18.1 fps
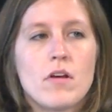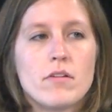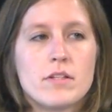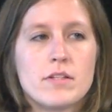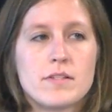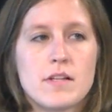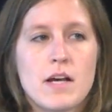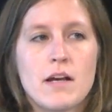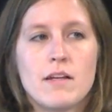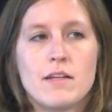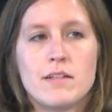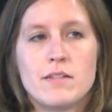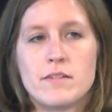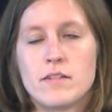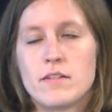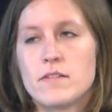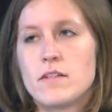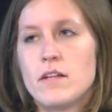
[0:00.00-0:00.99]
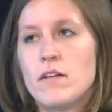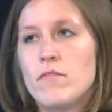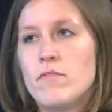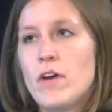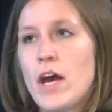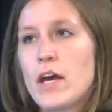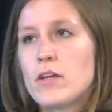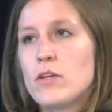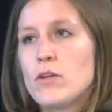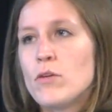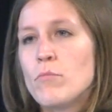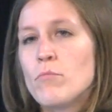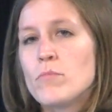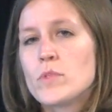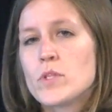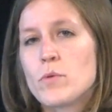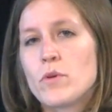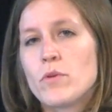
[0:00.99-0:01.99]
does not exist in a vacuum.
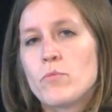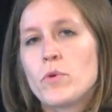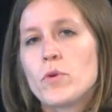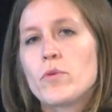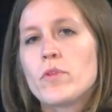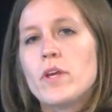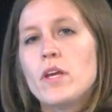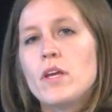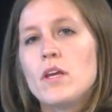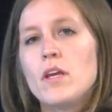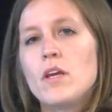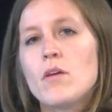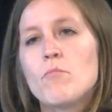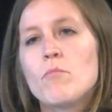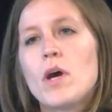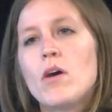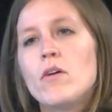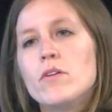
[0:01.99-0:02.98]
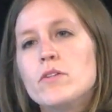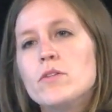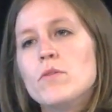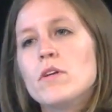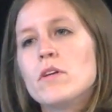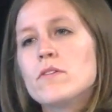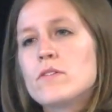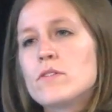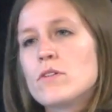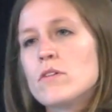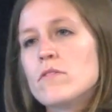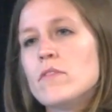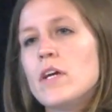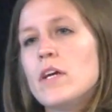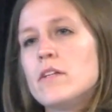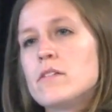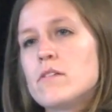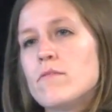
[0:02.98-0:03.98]
So when we're thinking about doing a
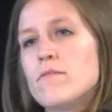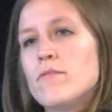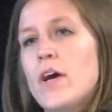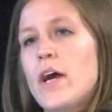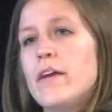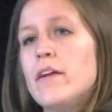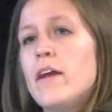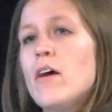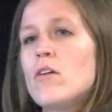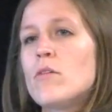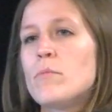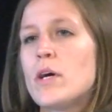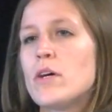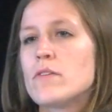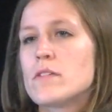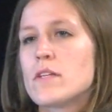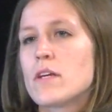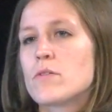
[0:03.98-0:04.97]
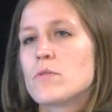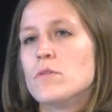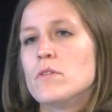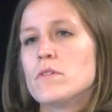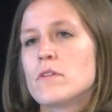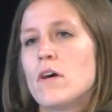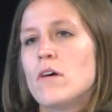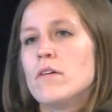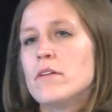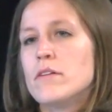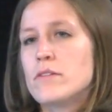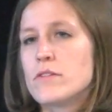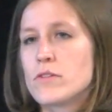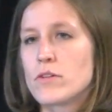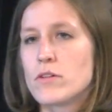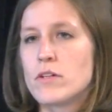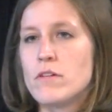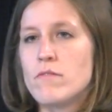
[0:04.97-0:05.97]
survey to find out about sexual assault in a
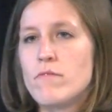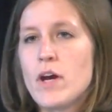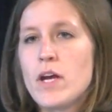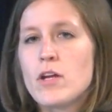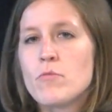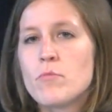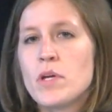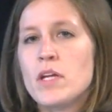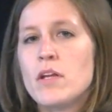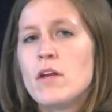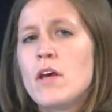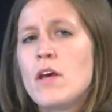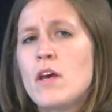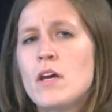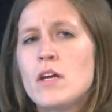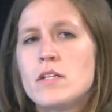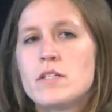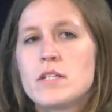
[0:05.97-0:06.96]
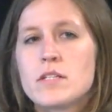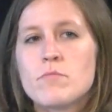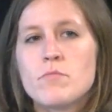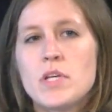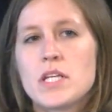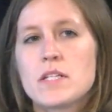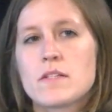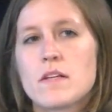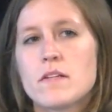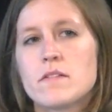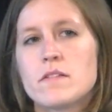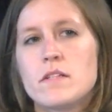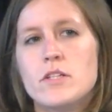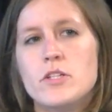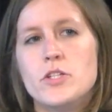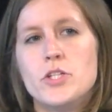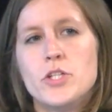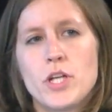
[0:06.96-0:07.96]
certain environment, it doesn't make sense
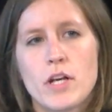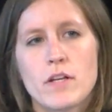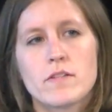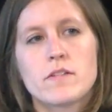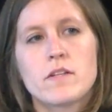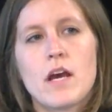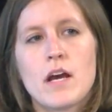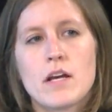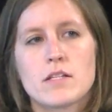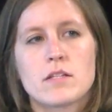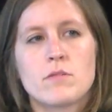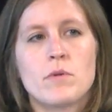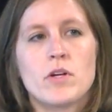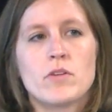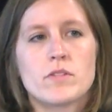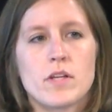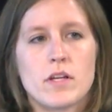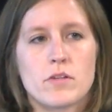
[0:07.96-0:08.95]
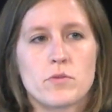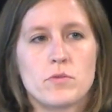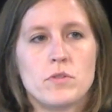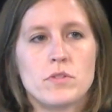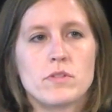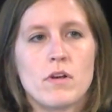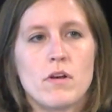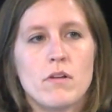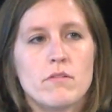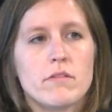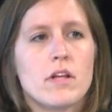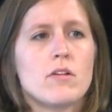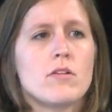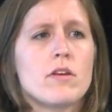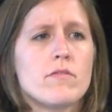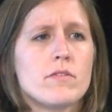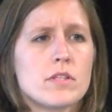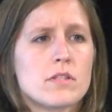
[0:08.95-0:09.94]
to just ask about sexual assault.
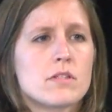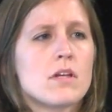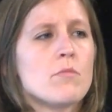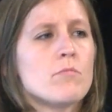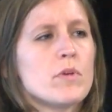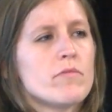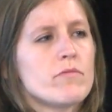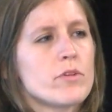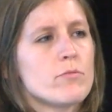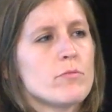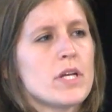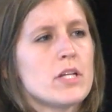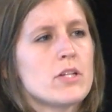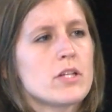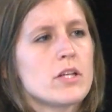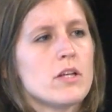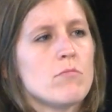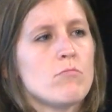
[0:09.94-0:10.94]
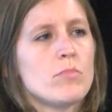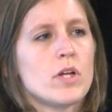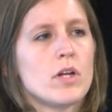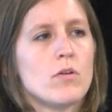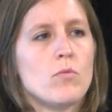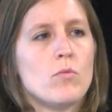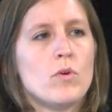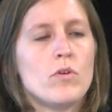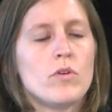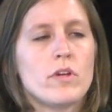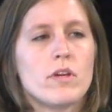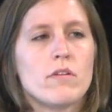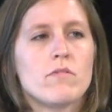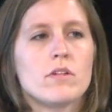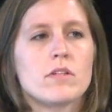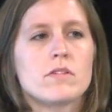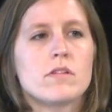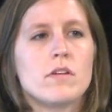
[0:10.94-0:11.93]
That'll give us some information, but it won't
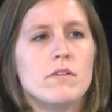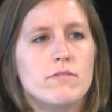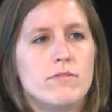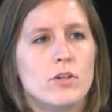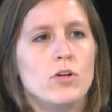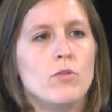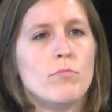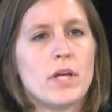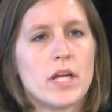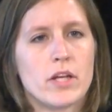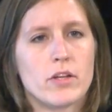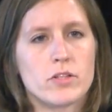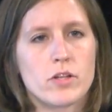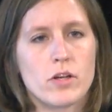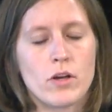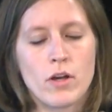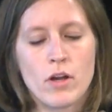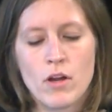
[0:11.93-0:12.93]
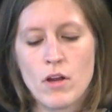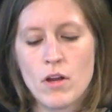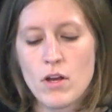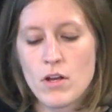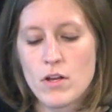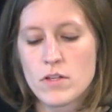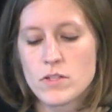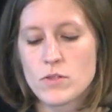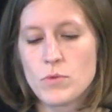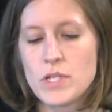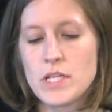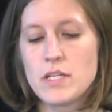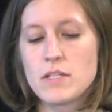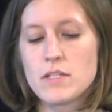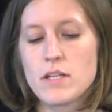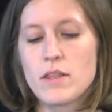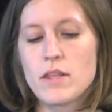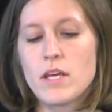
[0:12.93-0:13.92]
give us the full picture. So we
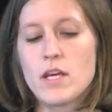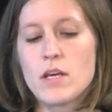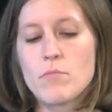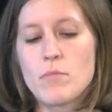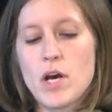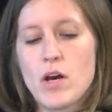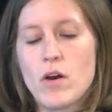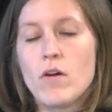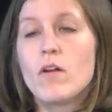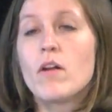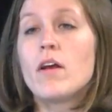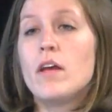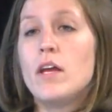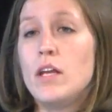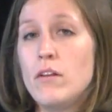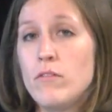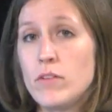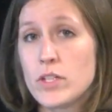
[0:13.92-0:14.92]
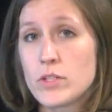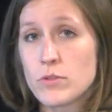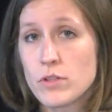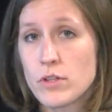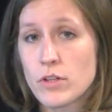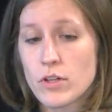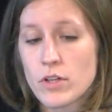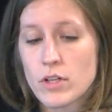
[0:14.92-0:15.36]
need to think about individual